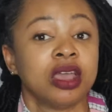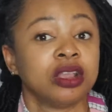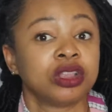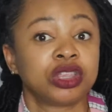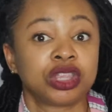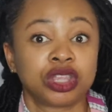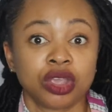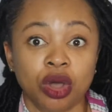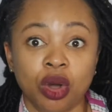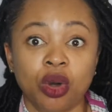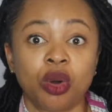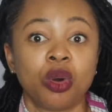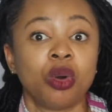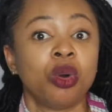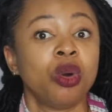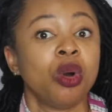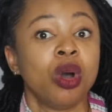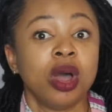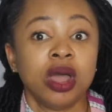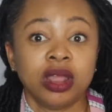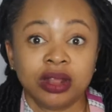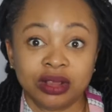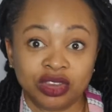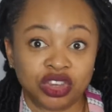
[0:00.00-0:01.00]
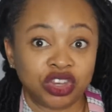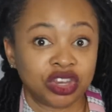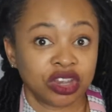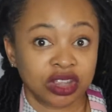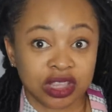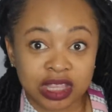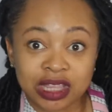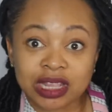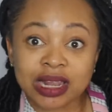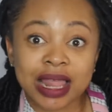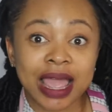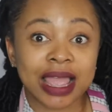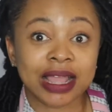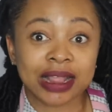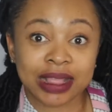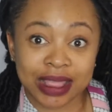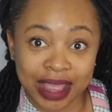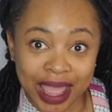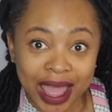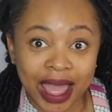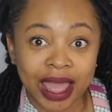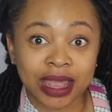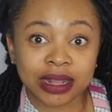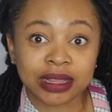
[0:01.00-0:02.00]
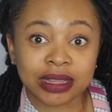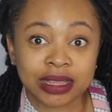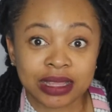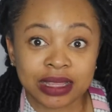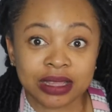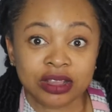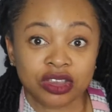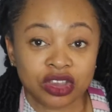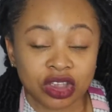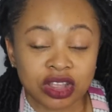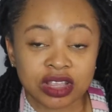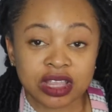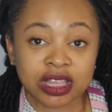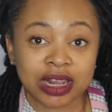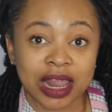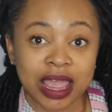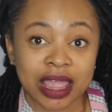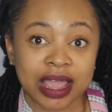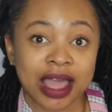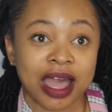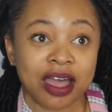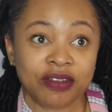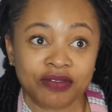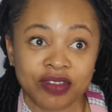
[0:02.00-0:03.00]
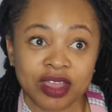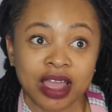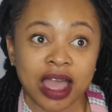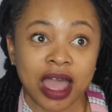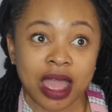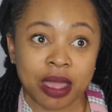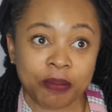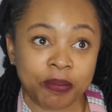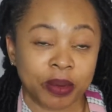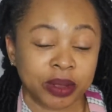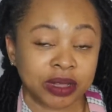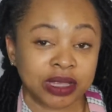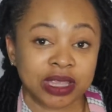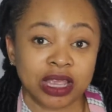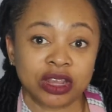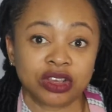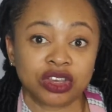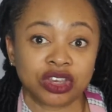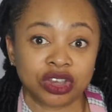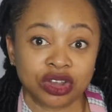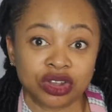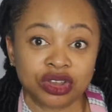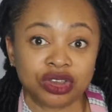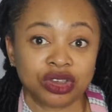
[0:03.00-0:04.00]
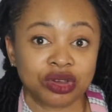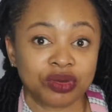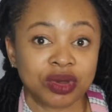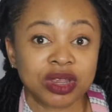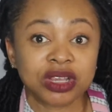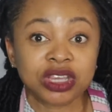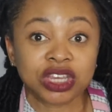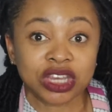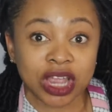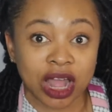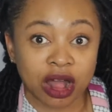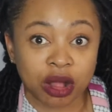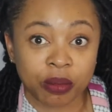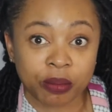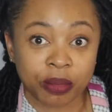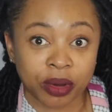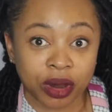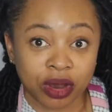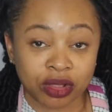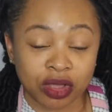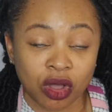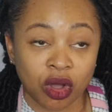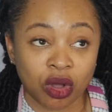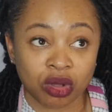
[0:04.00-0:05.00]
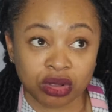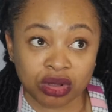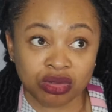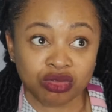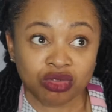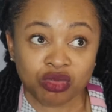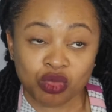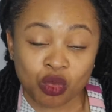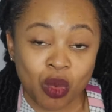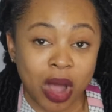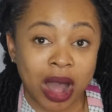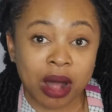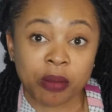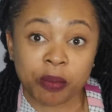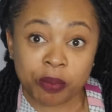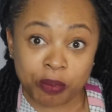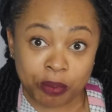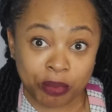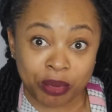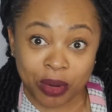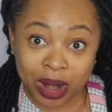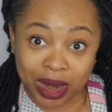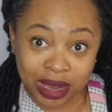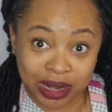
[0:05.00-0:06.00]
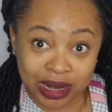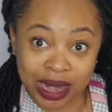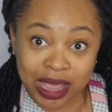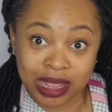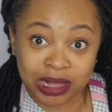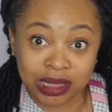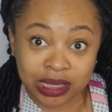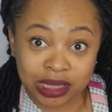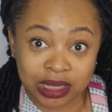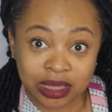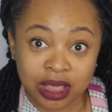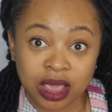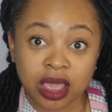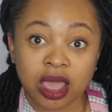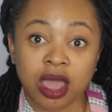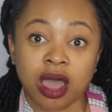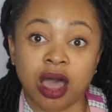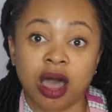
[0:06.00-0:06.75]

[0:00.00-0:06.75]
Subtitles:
So just like that, just like having hypertension during childbirth or while pregnant,